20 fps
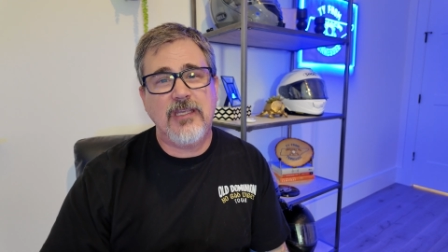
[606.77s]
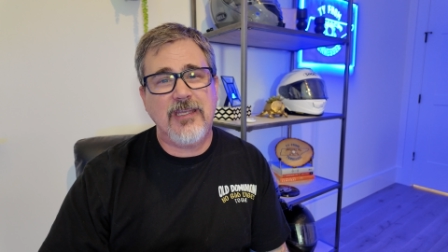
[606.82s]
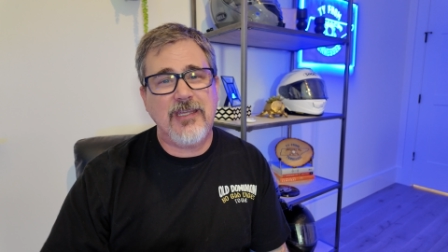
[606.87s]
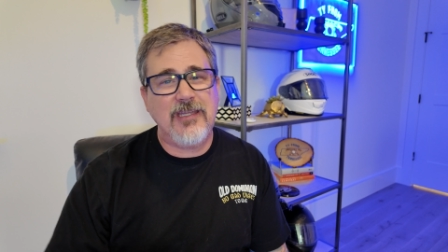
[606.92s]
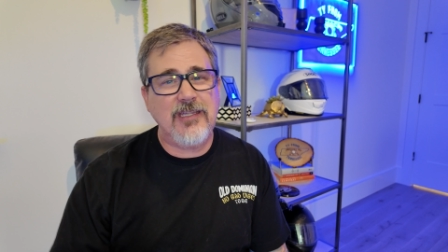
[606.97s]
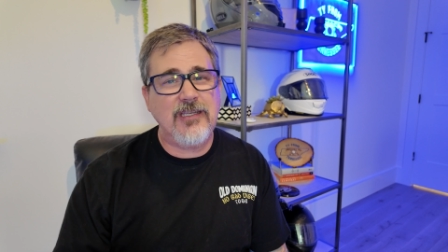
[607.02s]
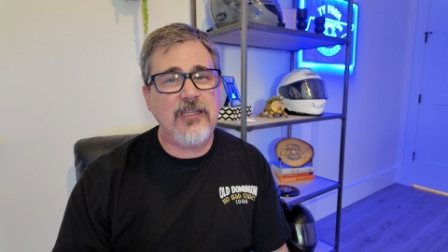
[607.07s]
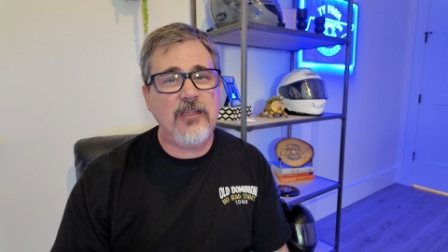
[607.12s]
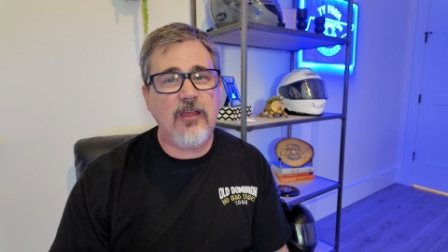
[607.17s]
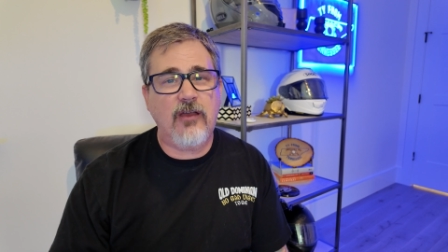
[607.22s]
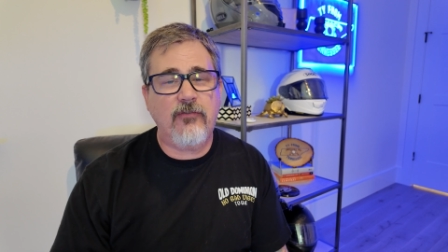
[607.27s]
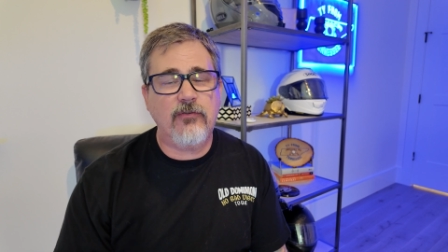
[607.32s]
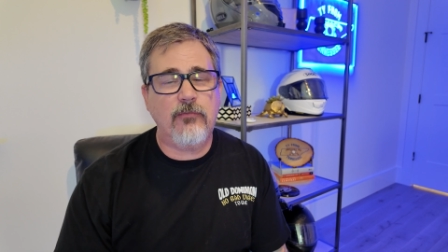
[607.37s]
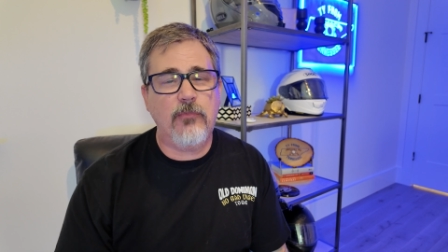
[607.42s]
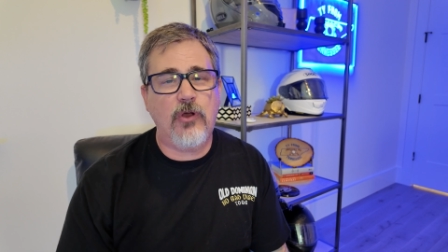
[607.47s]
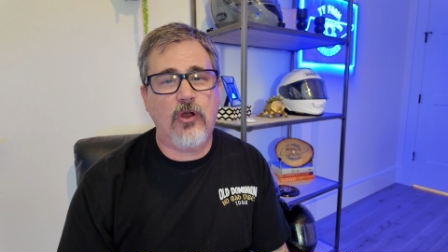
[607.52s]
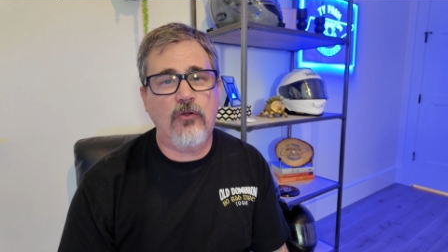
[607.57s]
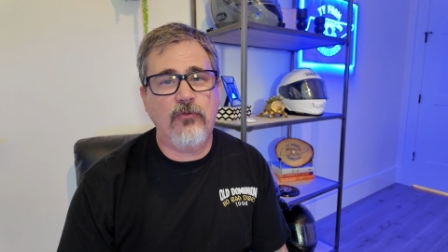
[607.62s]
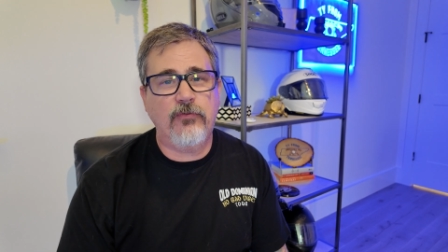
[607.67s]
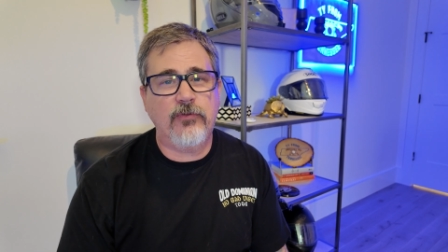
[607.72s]
Any of them
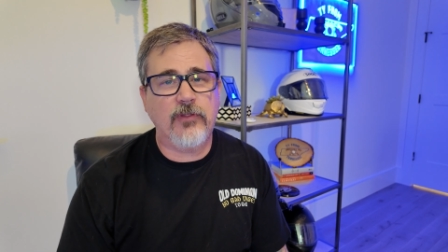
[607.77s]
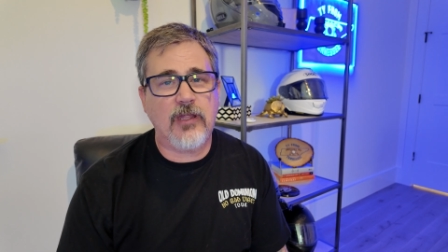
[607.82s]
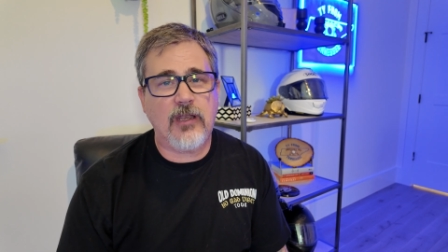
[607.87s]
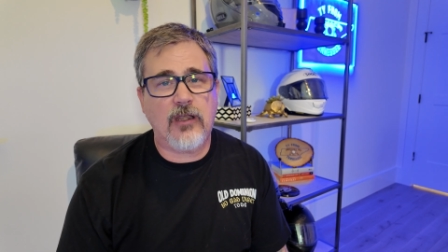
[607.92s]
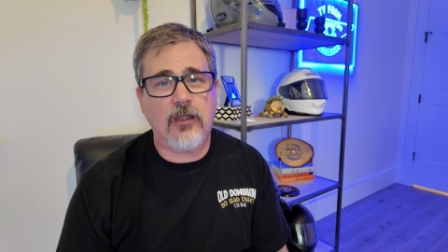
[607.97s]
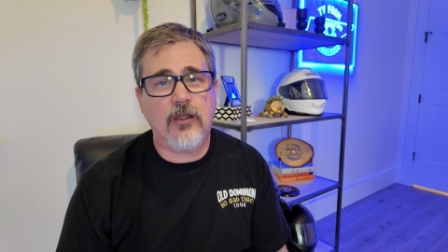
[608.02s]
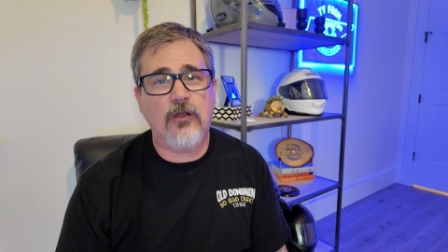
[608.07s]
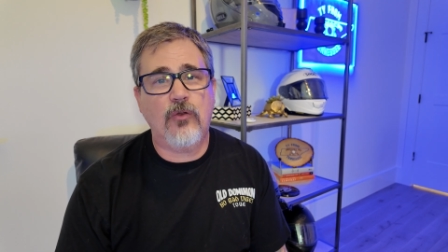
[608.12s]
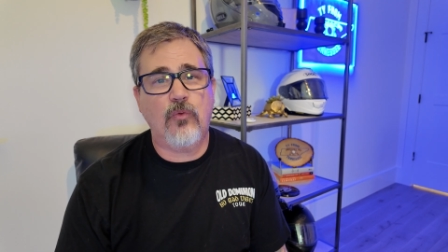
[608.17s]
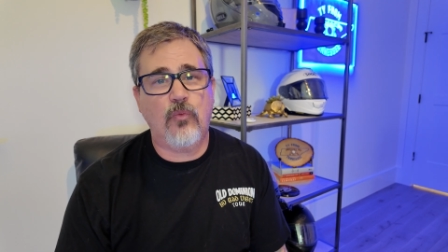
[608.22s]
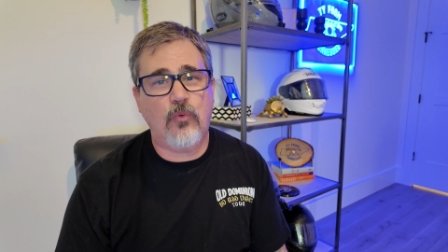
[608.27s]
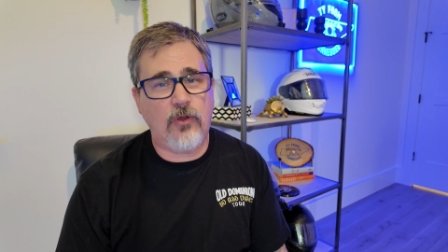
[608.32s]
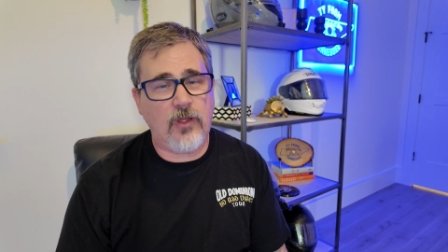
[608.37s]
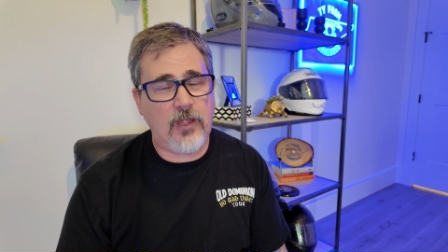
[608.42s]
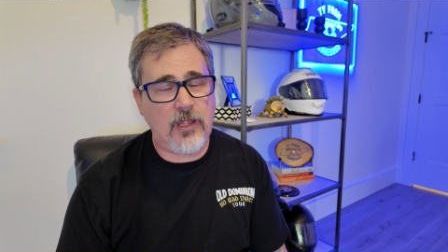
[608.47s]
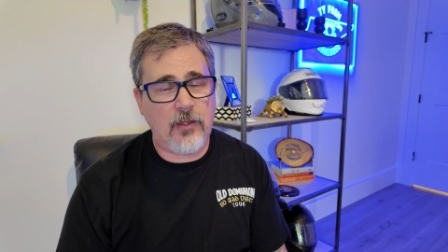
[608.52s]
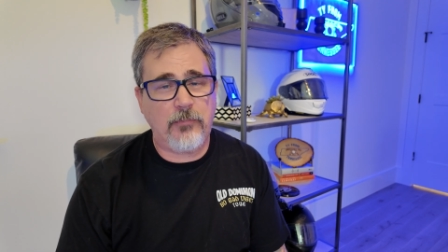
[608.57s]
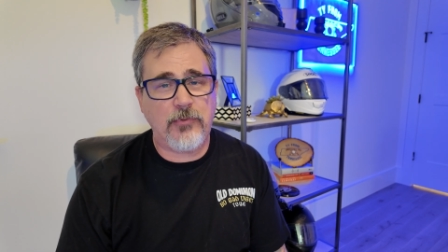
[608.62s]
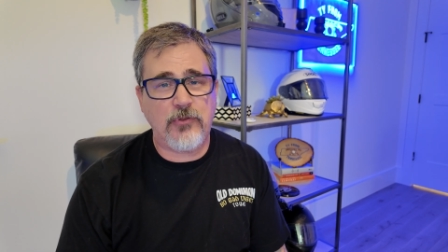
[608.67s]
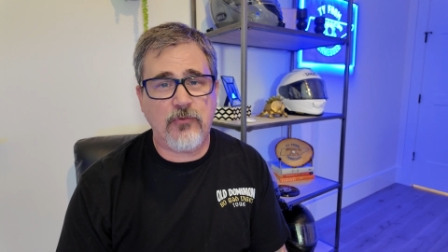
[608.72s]
over there will
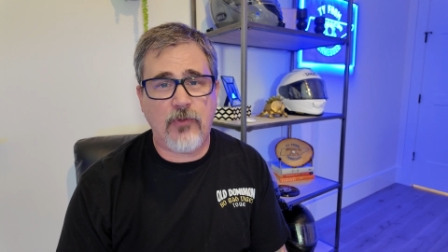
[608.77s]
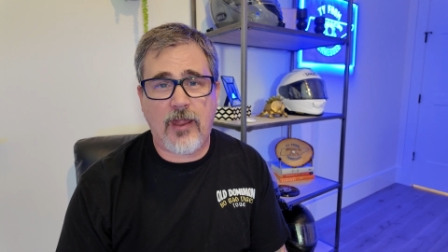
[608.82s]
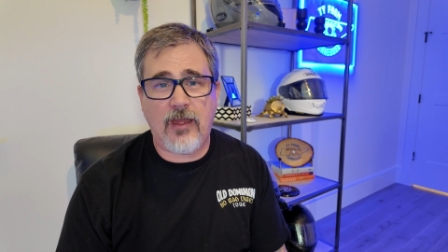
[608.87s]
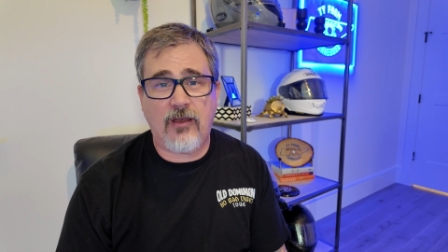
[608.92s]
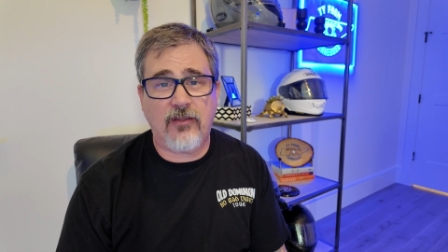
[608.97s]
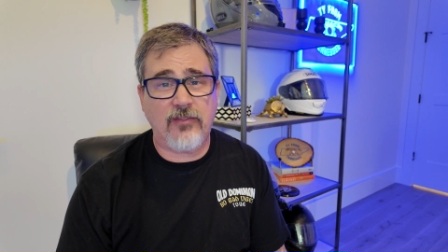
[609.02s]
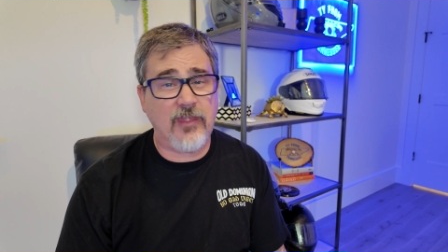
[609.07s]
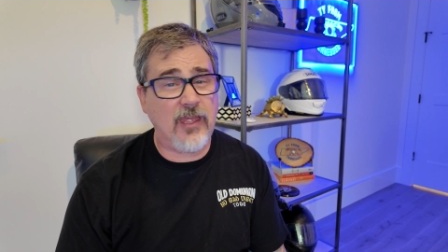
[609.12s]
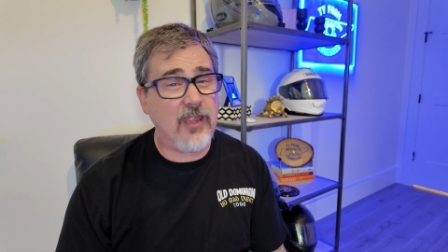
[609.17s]
help you out.